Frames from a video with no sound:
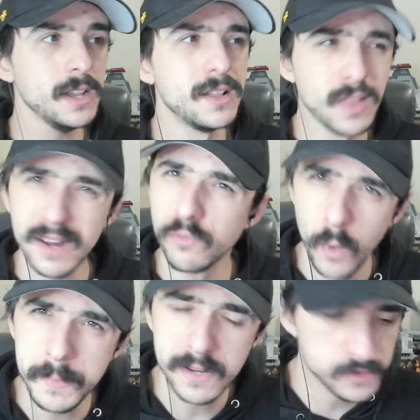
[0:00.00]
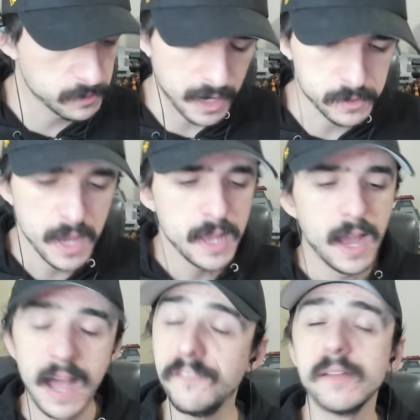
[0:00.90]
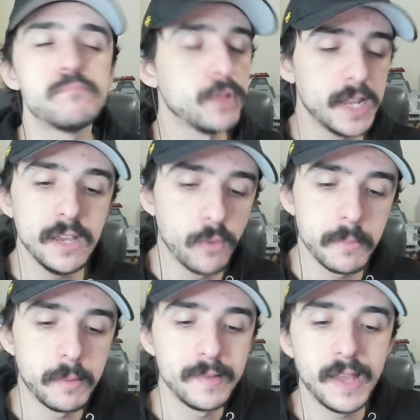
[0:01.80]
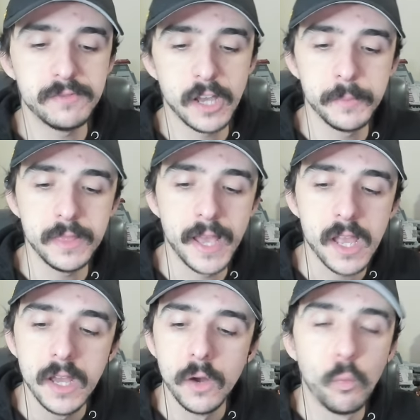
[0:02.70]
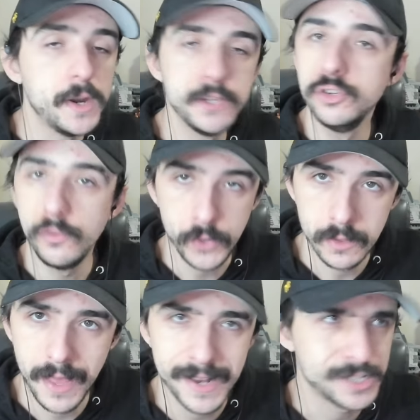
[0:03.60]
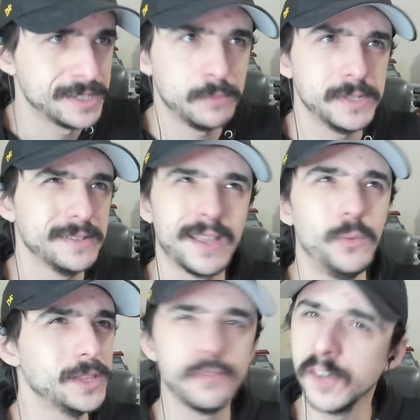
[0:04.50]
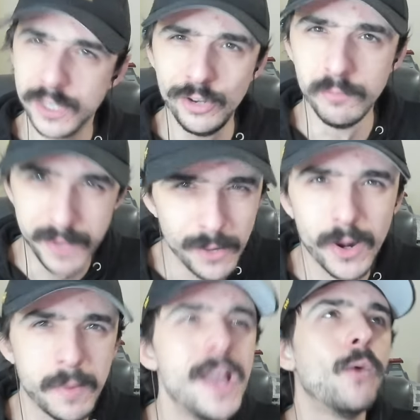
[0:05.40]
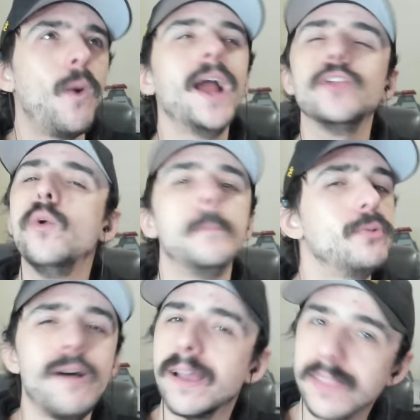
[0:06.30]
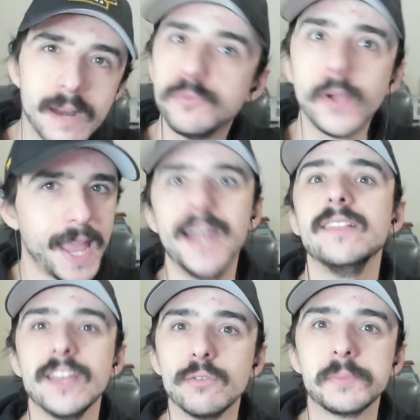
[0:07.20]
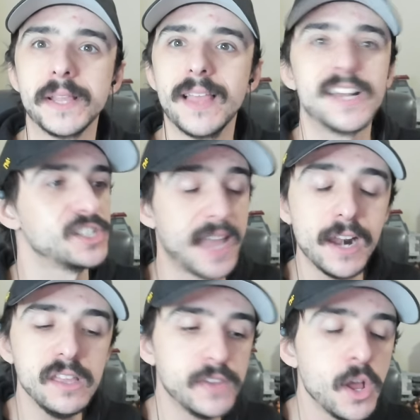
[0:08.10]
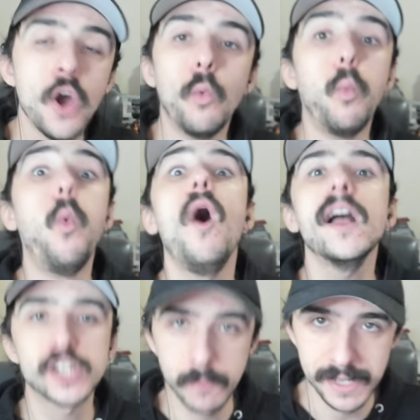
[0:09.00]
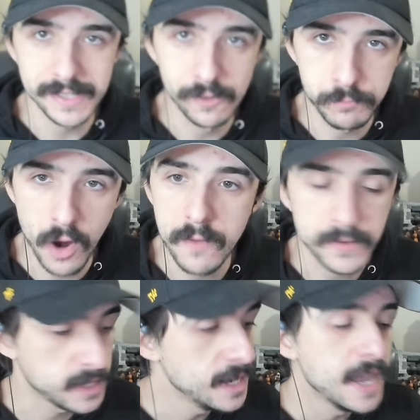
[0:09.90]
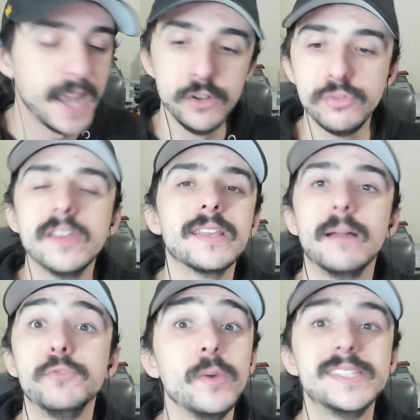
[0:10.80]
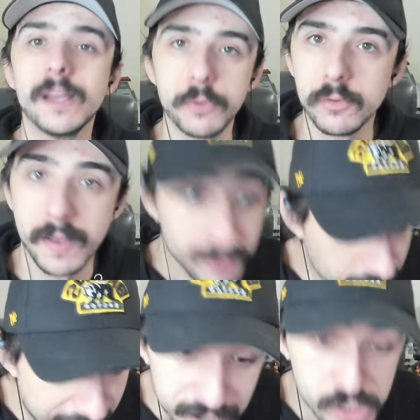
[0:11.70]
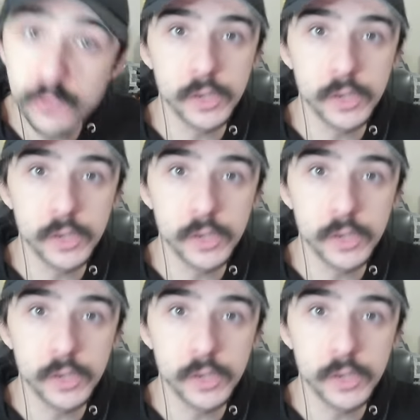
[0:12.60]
A lot of women sometimes, I've had plenty of women in my life tell me like, what do you do for your lashes? I'm thinking like, what the fuck do you mean? What am I, why are you implying that I'm doing anything with my lashes? I don't even wash myself properly. And you think that I'm doing something with my lashes?